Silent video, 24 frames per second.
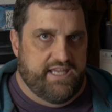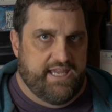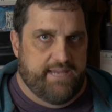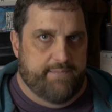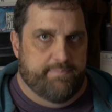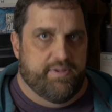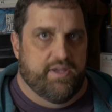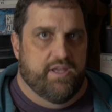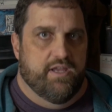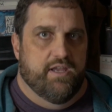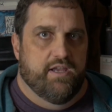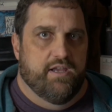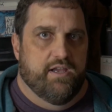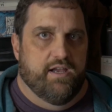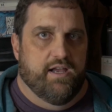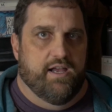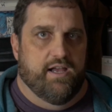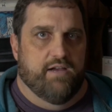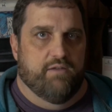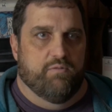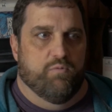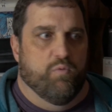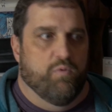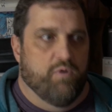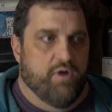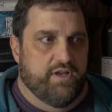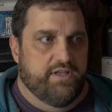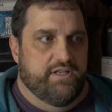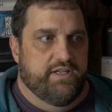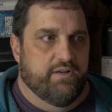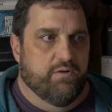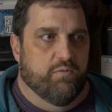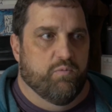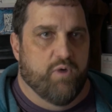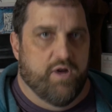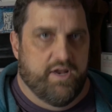keep uh, one,
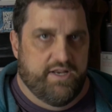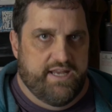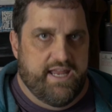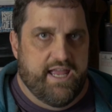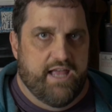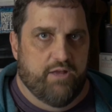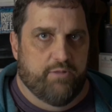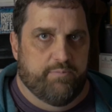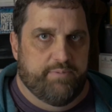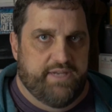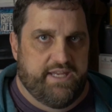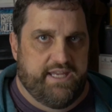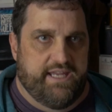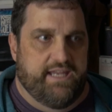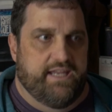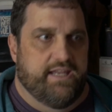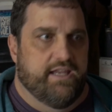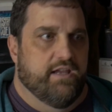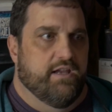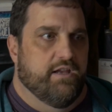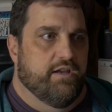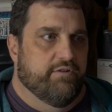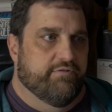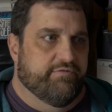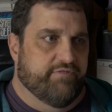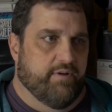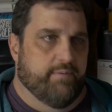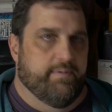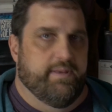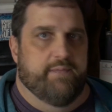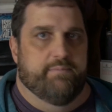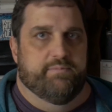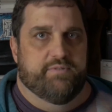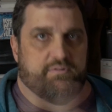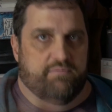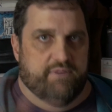you know, one LP
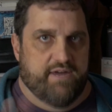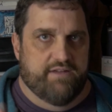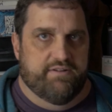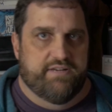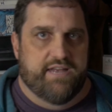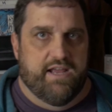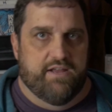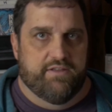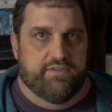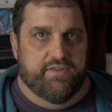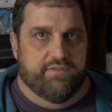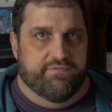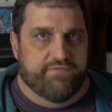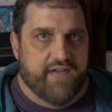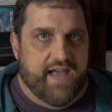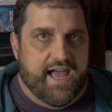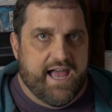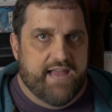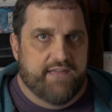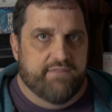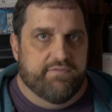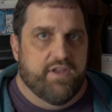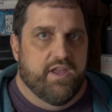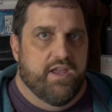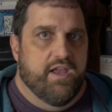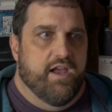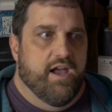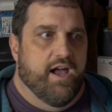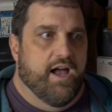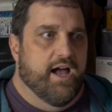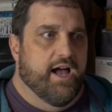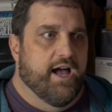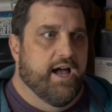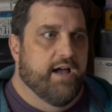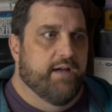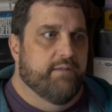from him to round out the five.
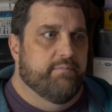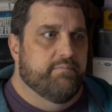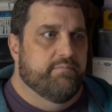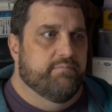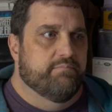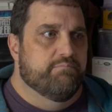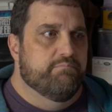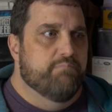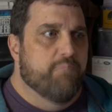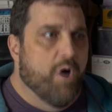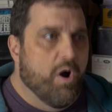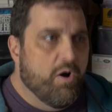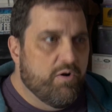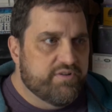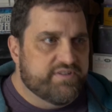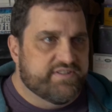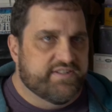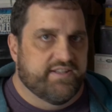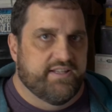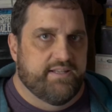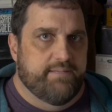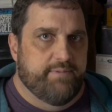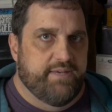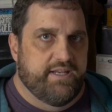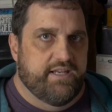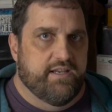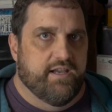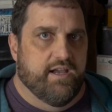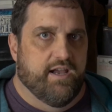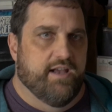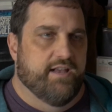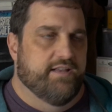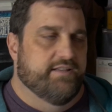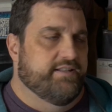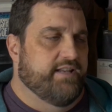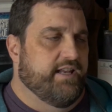Uh, mostly
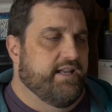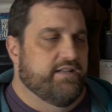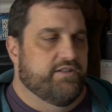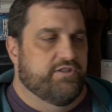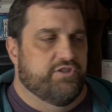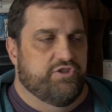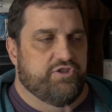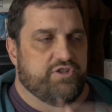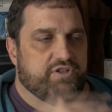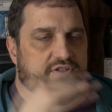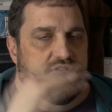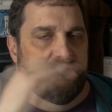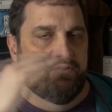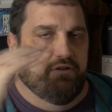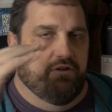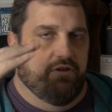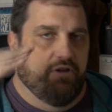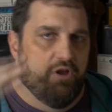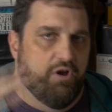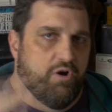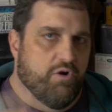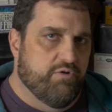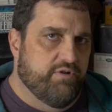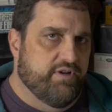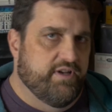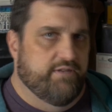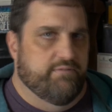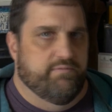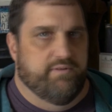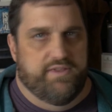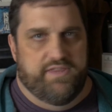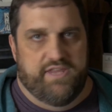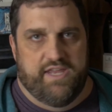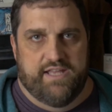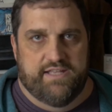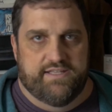because it's just loaded
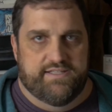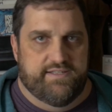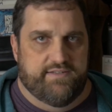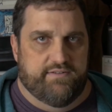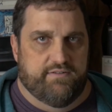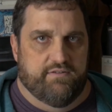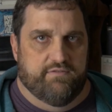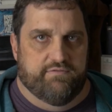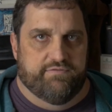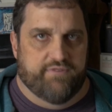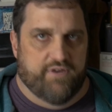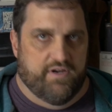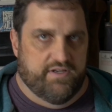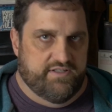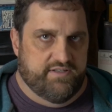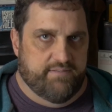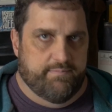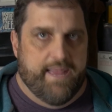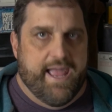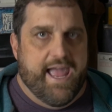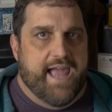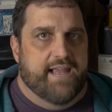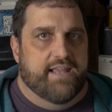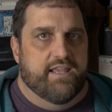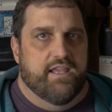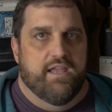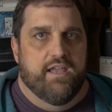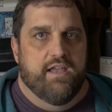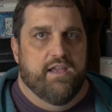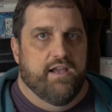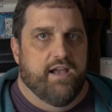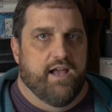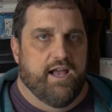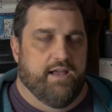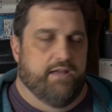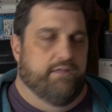with hits front to back.
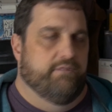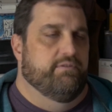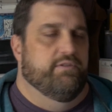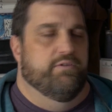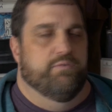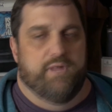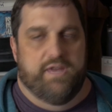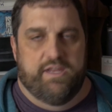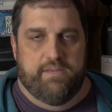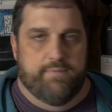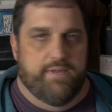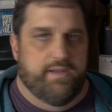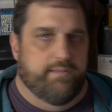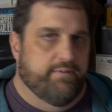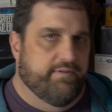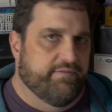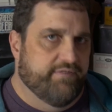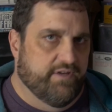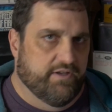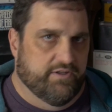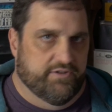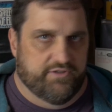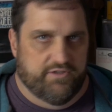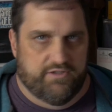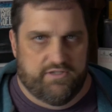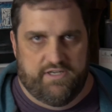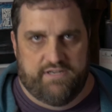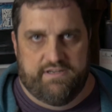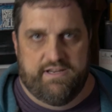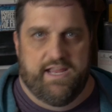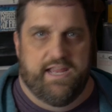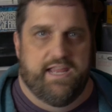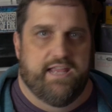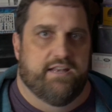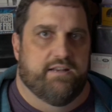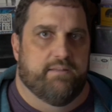Uh, the way you make me feel, Dirty
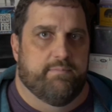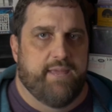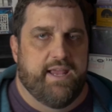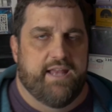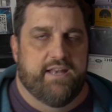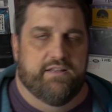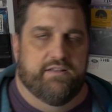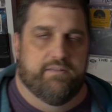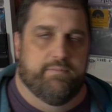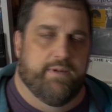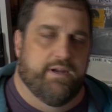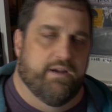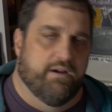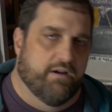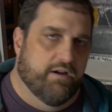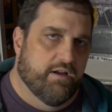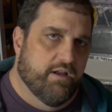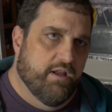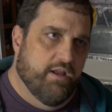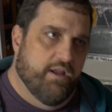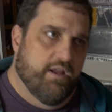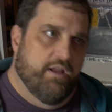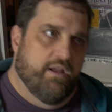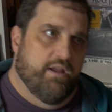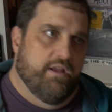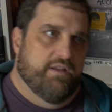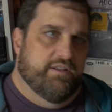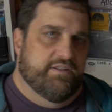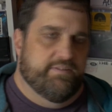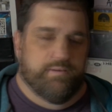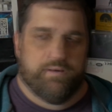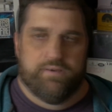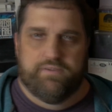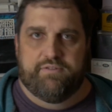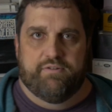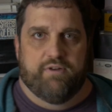Diana, Man in the Mirror,
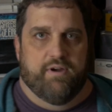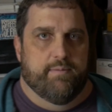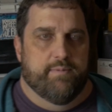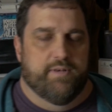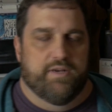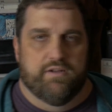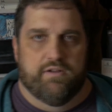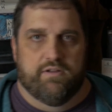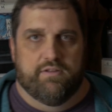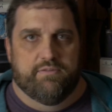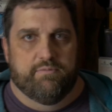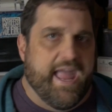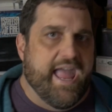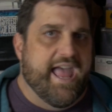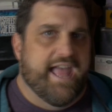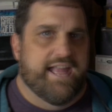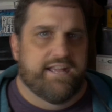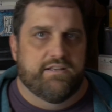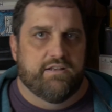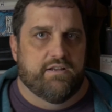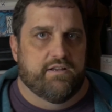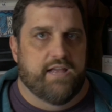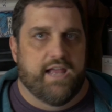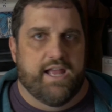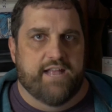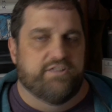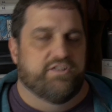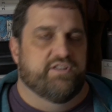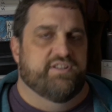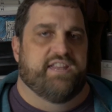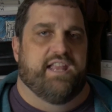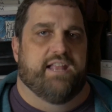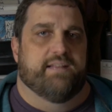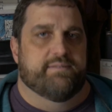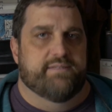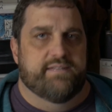Smooth Criminal, Bad, I
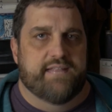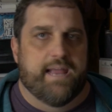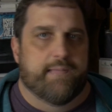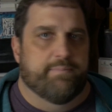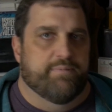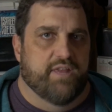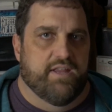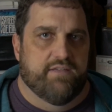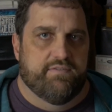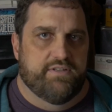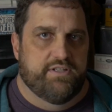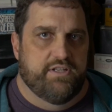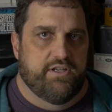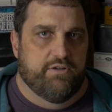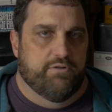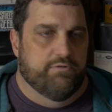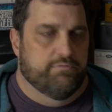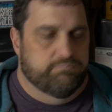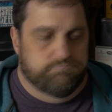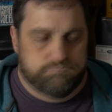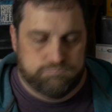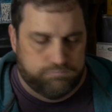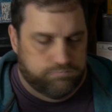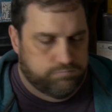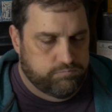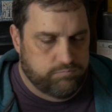just can't stop loving you.